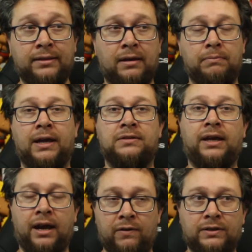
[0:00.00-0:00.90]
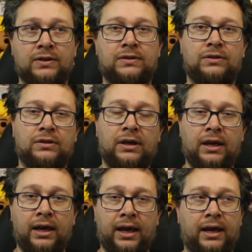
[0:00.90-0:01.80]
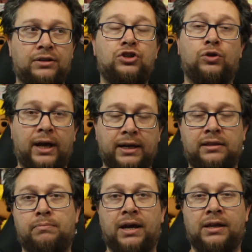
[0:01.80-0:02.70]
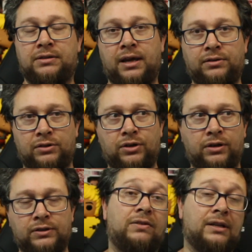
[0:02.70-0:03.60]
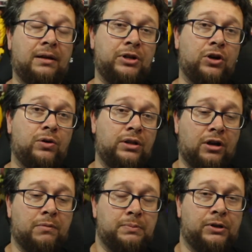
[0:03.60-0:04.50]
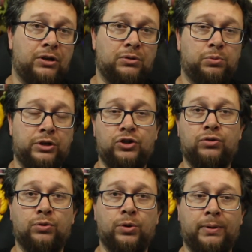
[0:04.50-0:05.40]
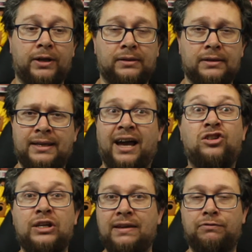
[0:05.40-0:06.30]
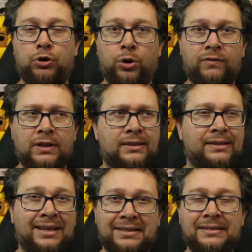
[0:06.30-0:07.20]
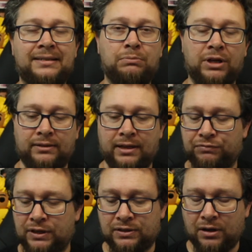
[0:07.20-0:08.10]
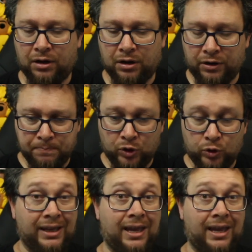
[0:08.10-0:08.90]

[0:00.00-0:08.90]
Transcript: them as characters and, and you like them as the underdogs. So let me know in the comments below what you thought about this. Had you even heard of this? It doesn't seem like Netflix are doing